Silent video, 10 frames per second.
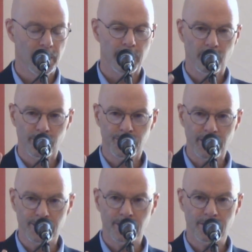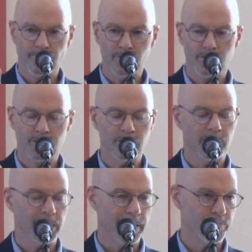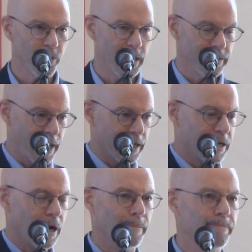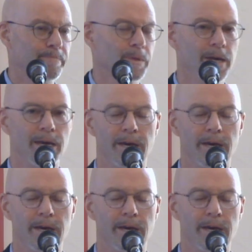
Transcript: You know, when Jesus first took that bread and that cup